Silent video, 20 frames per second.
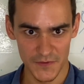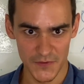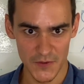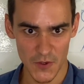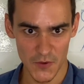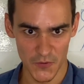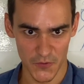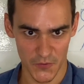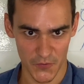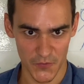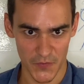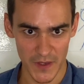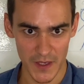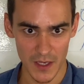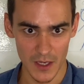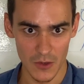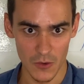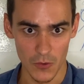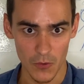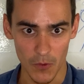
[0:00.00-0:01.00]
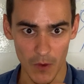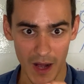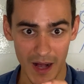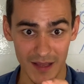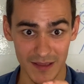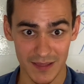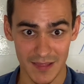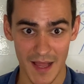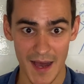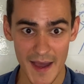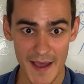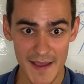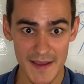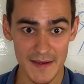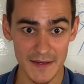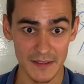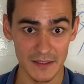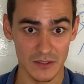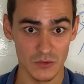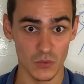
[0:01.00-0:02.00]
you feel
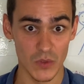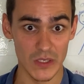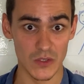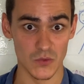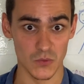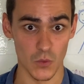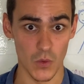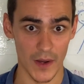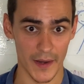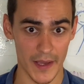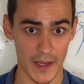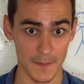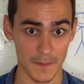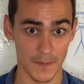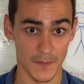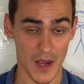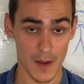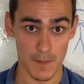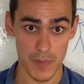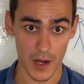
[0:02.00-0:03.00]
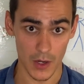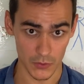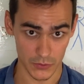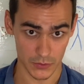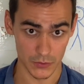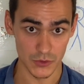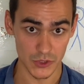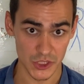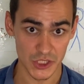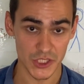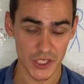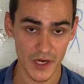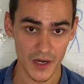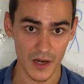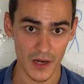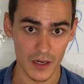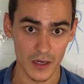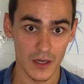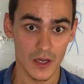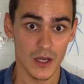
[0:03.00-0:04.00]
aligned with what I'm about to
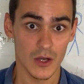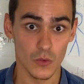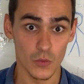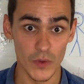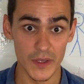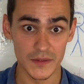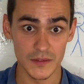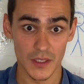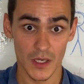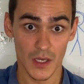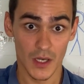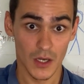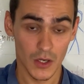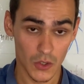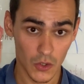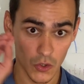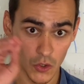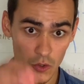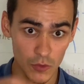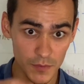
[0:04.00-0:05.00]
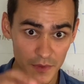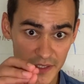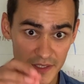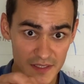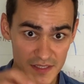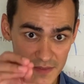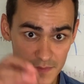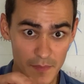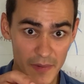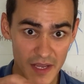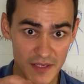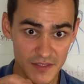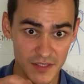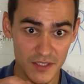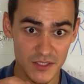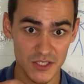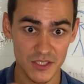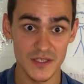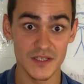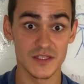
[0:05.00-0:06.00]
share, with whom this
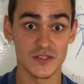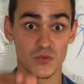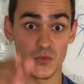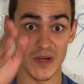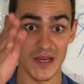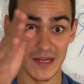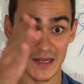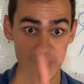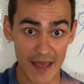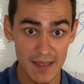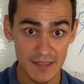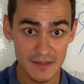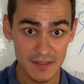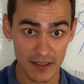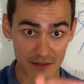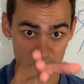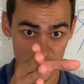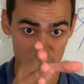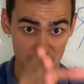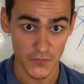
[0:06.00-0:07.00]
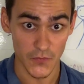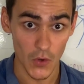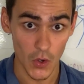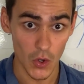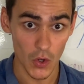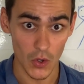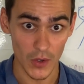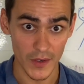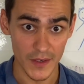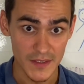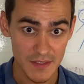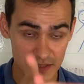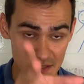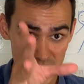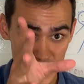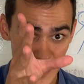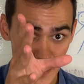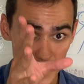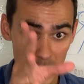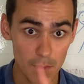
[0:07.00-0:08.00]
message is related for, is
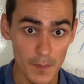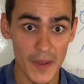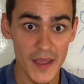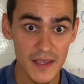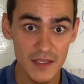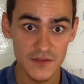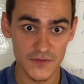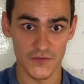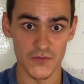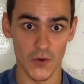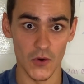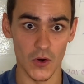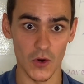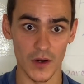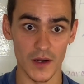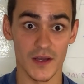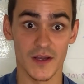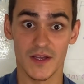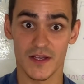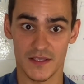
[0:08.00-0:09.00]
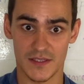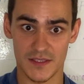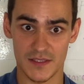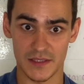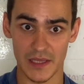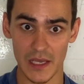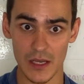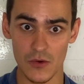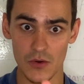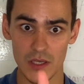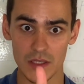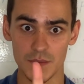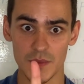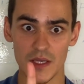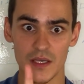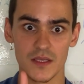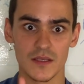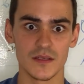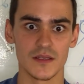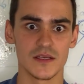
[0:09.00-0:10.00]
made for, stay with
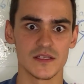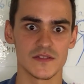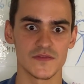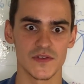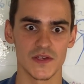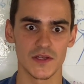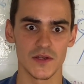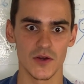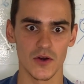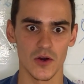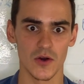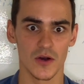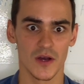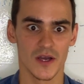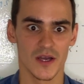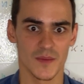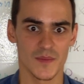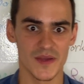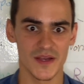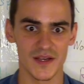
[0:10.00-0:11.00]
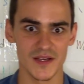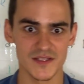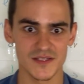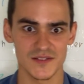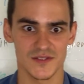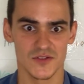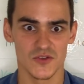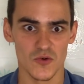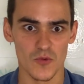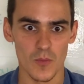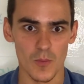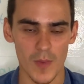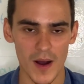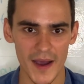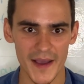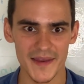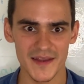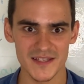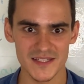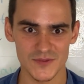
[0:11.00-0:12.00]
me in this video, because you
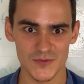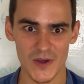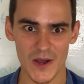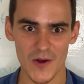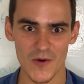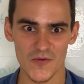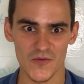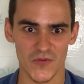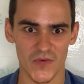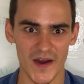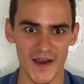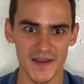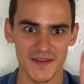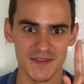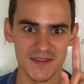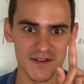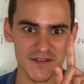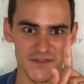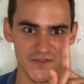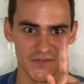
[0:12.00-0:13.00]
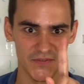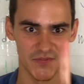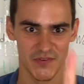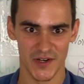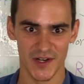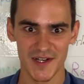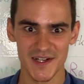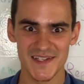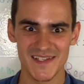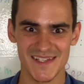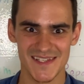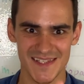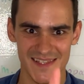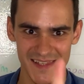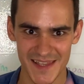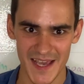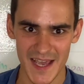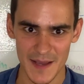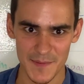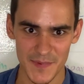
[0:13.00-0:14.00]
might as well find the first
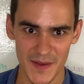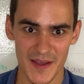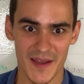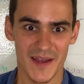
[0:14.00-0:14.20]
step